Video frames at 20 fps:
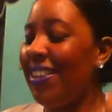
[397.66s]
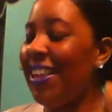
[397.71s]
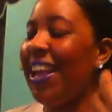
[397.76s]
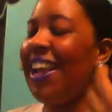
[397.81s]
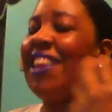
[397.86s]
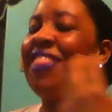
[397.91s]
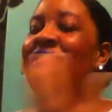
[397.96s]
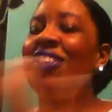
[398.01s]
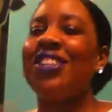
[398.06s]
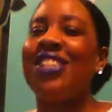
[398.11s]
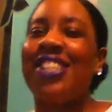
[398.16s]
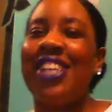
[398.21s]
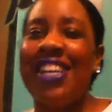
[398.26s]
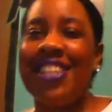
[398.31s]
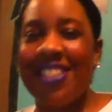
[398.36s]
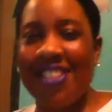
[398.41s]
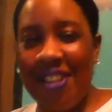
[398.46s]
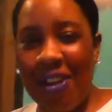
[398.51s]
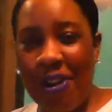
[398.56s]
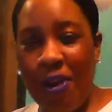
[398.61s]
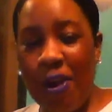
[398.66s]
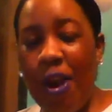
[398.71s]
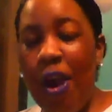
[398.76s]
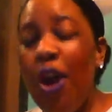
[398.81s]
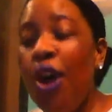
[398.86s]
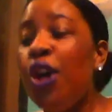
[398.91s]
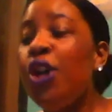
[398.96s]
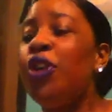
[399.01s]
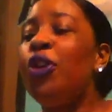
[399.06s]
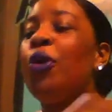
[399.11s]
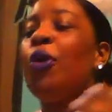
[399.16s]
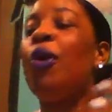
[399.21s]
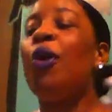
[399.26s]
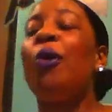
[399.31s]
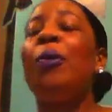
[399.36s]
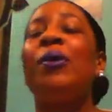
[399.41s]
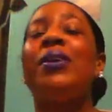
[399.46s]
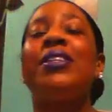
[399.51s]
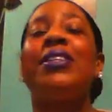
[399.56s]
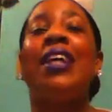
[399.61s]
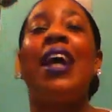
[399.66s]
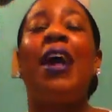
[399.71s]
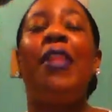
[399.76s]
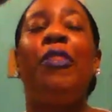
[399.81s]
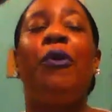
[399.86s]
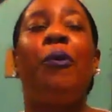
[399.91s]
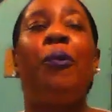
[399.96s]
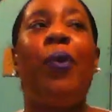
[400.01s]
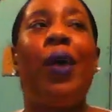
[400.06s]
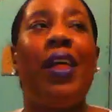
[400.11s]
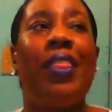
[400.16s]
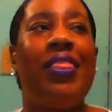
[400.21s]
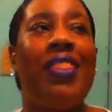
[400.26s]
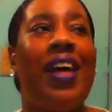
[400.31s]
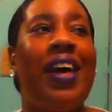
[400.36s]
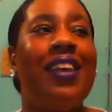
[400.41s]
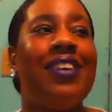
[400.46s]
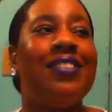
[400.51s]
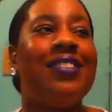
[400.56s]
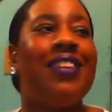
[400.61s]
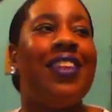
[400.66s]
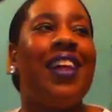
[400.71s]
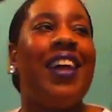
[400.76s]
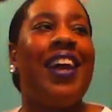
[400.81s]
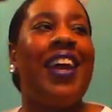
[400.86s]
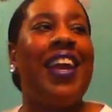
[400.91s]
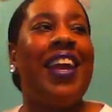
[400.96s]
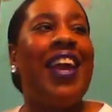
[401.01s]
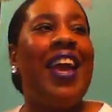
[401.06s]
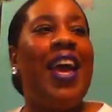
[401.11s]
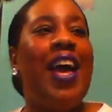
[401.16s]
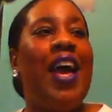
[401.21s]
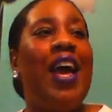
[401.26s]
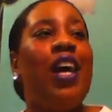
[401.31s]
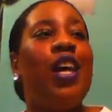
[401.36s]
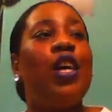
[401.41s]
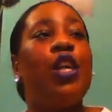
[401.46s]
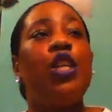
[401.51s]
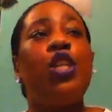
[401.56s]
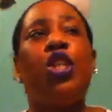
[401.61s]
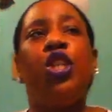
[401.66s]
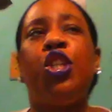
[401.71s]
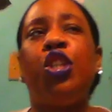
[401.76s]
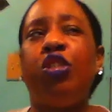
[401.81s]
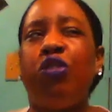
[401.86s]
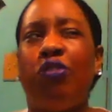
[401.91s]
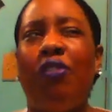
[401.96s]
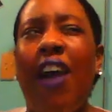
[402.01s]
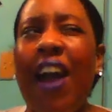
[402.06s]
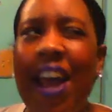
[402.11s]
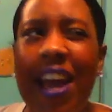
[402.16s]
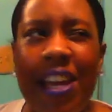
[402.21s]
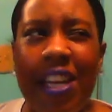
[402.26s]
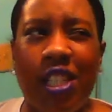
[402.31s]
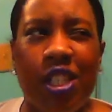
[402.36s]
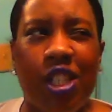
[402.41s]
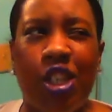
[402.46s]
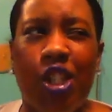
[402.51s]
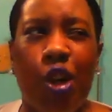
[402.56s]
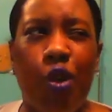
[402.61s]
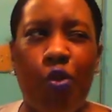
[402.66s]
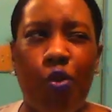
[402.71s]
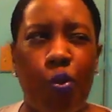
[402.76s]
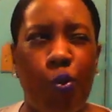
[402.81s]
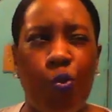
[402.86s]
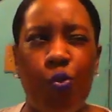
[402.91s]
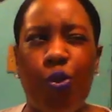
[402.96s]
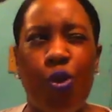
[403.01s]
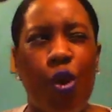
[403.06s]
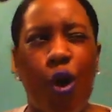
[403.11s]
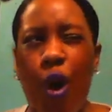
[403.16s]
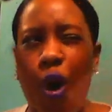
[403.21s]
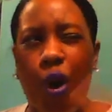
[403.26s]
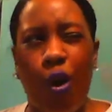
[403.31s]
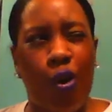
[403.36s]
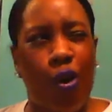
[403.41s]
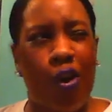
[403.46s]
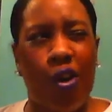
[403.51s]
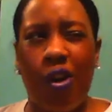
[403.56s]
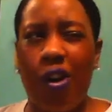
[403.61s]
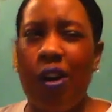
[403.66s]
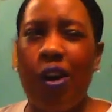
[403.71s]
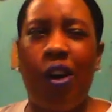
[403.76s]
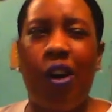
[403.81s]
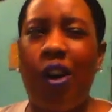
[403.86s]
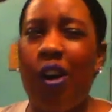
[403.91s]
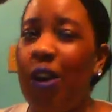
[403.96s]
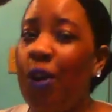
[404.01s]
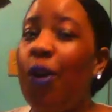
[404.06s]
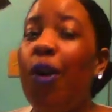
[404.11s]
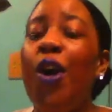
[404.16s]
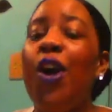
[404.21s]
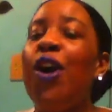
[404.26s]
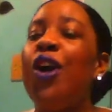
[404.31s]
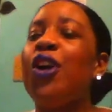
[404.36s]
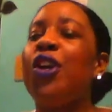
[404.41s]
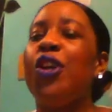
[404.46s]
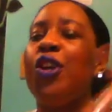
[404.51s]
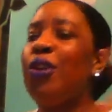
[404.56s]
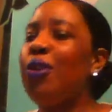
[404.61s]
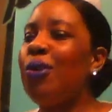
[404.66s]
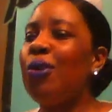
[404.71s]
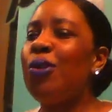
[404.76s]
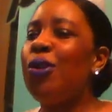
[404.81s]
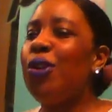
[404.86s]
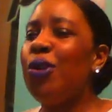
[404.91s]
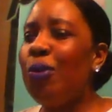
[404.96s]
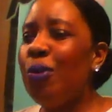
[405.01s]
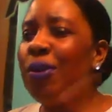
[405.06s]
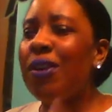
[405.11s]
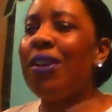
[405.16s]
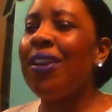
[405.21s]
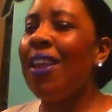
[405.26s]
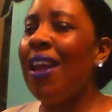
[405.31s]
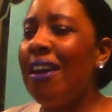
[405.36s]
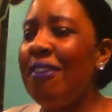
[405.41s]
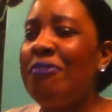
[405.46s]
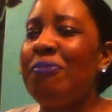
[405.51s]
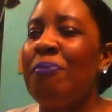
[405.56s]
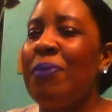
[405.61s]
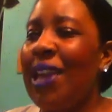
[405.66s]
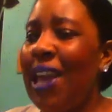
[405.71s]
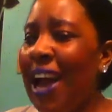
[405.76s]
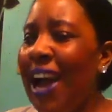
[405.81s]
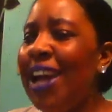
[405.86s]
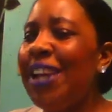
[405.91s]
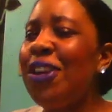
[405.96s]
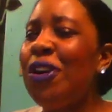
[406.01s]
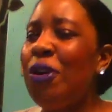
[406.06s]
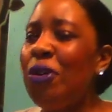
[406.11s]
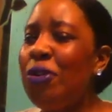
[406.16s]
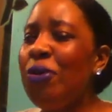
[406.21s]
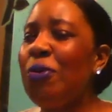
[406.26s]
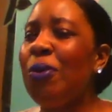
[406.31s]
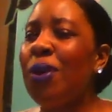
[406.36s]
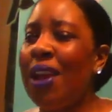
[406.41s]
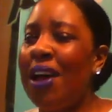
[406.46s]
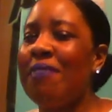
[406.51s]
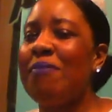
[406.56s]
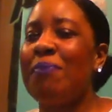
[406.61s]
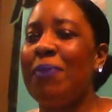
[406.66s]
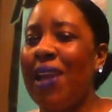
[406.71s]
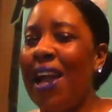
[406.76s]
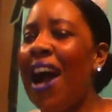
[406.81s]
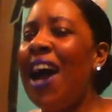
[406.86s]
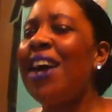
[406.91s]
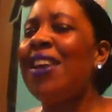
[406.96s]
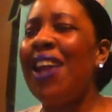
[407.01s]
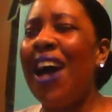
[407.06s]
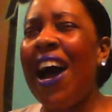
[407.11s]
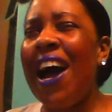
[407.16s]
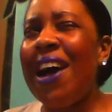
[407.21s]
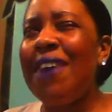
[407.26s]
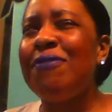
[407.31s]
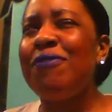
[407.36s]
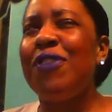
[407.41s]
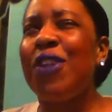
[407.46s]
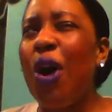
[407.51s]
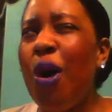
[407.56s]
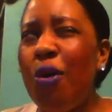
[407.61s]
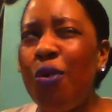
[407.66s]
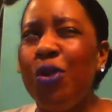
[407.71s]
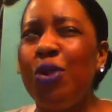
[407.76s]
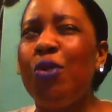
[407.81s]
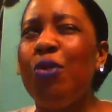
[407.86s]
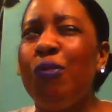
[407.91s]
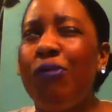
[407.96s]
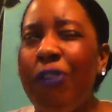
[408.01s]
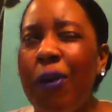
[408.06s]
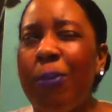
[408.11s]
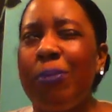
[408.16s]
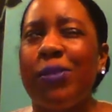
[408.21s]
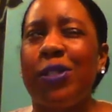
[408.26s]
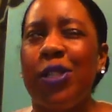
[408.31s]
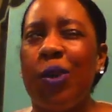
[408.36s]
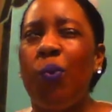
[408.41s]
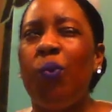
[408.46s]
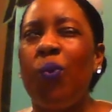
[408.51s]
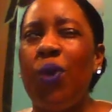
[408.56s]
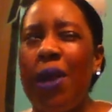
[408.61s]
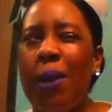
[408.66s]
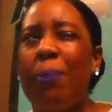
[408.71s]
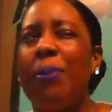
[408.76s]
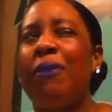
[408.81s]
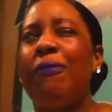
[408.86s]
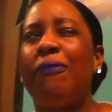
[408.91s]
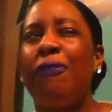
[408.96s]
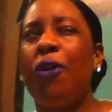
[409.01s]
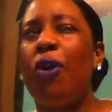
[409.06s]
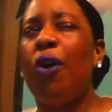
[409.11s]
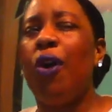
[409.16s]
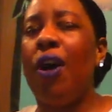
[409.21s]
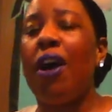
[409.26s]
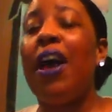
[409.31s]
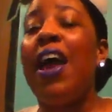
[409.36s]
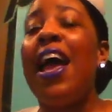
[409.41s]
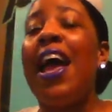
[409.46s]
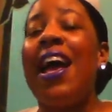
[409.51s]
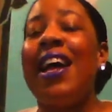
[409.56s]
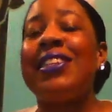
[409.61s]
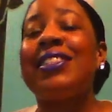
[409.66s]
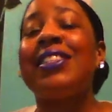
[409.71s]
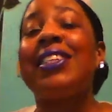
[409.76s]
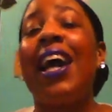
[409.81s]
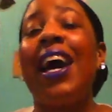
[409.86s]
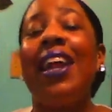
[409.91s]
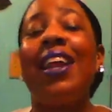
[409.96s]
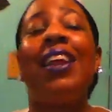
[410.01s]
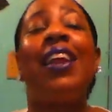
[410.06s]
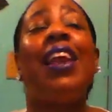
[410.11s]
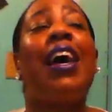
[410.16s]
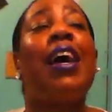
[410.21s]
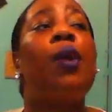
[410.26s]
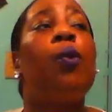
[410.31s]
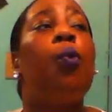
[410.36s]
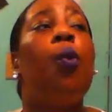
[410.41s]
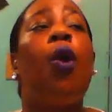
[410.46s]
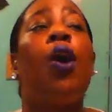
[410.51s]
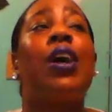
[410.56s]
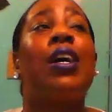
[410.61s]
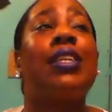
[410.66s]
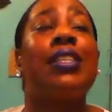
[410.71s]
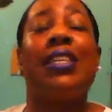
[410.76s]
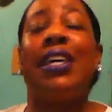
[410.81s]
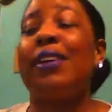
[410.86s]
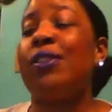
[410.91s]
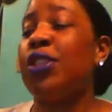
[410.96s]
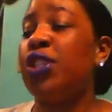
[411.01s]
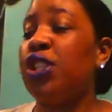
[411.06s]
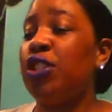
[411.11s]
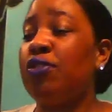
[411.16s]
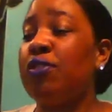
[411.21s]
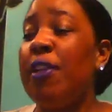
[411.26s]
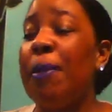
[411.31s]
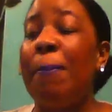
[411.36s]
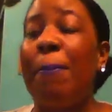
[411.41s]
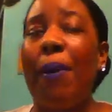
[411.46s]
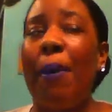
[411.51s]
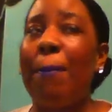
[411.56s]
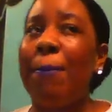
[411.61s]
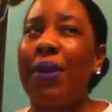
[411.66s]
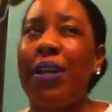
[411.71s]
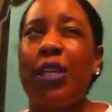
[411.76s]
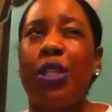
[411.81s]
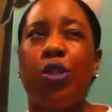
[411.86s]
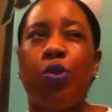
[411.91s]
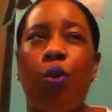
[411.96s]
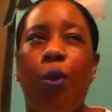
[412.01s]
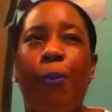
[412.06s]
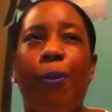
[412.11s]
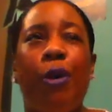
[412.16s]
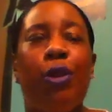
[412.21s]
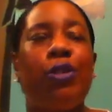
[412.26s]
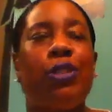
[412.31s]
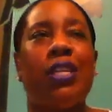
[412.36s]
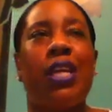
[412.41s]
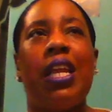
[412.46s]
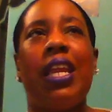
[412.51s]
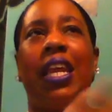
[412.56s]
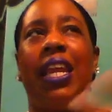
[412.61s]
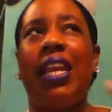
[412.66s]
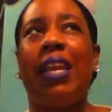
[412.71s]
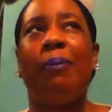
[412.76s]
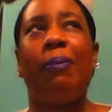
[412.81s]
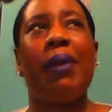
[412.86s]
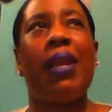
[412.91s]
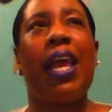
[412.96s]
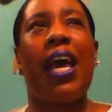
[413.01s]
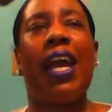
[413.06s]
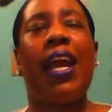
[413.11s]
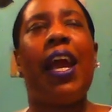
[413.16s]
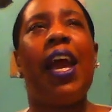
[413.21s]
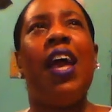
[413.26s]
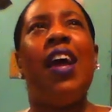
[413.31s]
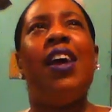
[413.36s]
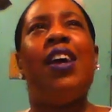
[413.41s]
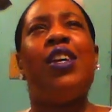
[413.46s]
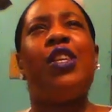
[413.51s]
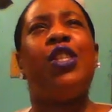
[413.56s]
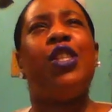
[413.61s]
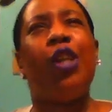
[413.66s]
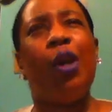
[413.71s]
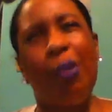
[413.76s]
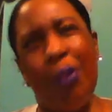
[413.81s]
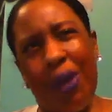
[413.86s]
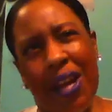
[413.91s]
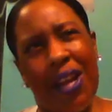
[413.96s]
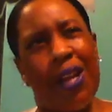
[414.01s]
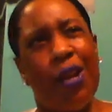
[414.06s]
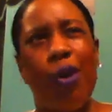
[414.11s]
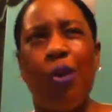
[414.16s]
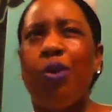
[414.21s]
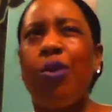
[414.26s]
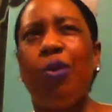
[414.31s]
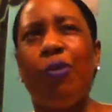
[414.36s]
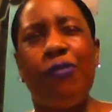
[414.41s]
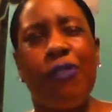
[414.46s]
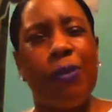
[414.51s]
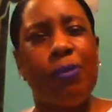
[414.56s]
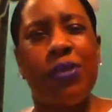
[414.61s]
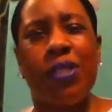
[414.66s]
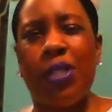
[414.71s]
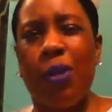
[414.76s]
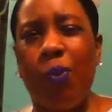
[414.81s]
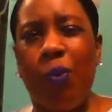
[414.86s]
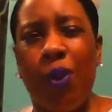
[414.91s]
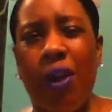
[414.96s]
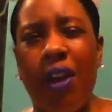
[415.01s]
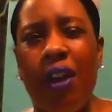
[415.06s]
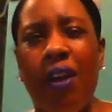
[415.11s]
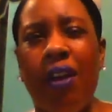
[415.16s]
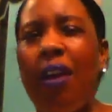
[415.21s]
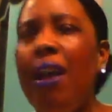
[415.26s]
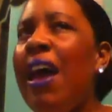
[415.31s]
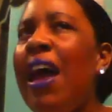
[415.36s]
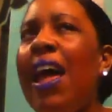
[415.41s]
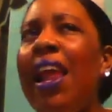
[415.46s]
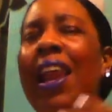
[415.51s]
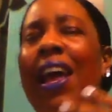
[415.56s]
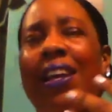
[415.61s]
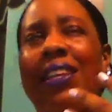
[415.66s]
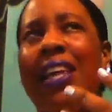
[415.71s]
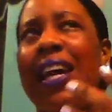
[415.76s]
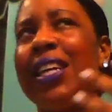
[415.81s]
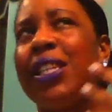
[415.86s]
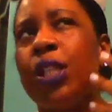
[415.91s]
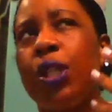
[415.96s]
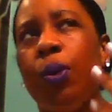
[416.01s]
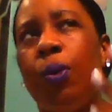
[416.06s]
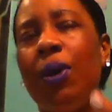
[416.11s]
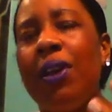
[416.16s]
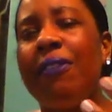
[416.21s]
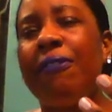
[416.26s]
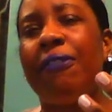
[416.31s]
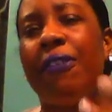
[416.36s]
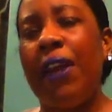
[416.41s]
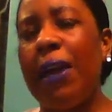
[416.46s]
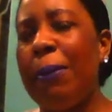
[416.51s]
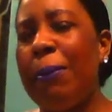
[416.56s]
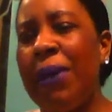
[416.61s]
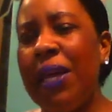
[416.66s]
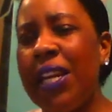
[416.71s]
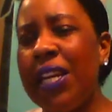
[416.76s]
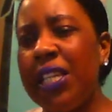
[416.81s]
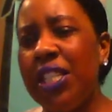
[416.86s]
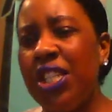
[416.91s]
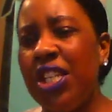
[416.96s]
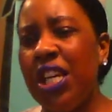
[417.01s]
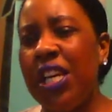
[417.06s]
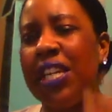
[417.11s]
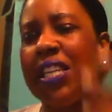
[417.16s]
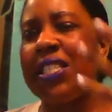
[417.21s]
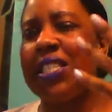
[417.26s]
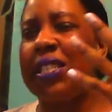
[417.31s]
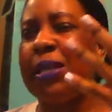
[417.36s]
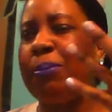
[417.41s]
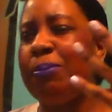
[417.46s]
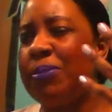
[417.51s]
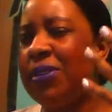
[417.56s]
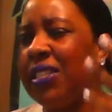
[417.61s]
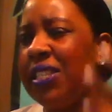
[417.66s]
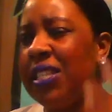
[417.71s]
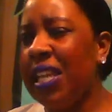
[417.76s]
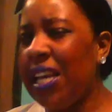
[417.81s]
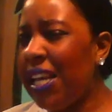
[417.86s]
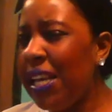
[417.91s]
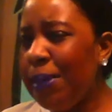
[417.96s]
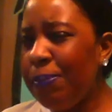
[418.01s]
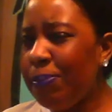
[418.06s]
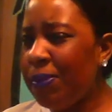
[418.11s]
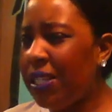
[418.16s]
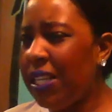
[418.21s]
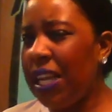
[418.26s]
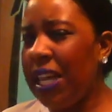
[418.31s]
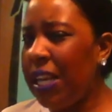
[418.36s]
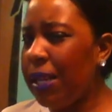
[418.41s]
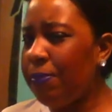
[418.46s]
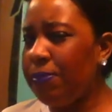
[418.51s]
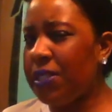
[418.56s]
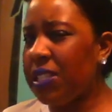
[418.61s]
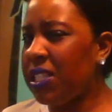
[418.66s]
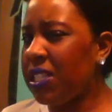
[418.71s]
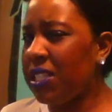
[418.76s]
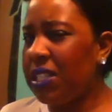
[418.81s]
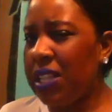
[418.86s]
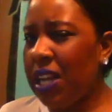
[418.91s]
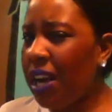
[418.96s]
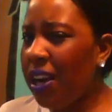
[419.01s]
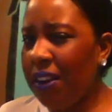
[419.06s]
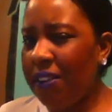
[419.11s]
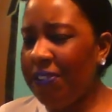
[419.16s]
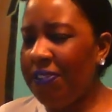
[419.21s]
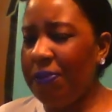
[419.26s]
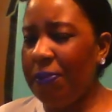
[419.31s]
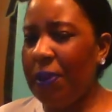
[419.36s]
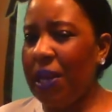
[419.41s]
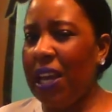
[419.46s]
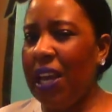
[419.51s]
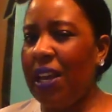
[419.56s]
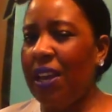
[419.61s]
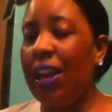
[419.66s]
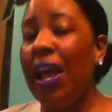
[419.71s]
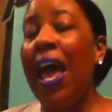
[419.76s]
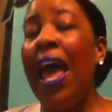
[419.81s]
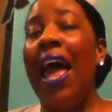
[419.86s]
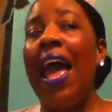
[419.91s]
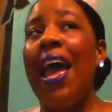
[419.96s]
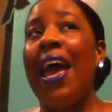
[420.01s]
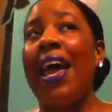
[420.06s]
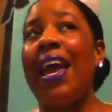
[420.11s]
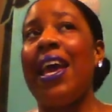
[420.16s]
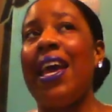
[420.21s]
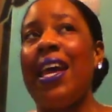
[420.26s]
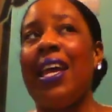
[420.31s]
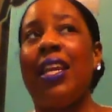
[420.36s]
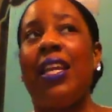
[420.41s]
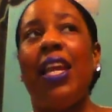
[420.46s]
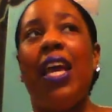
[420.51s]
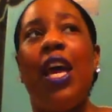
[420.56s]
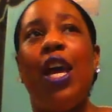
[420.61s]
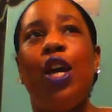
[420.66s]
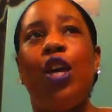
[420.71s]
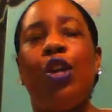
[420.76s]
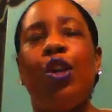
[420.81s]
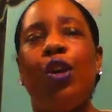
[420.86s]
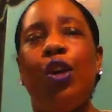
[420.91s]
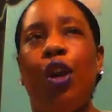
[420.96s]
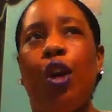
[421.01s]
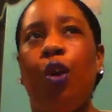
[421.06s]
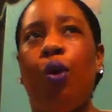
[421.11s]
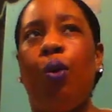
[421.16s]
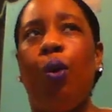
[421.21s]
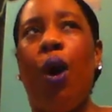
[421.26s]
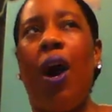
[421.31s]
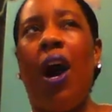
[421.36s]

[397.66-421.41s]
and the chaser. You always have the one that is like trying to show you no no no no no you you love me i know you love me I, i've known you from somewhere before it's kind of like walking down the street bumping into a person and be like don't i know you from somewhere like that twin flame energy is some deep deep stuff man and you know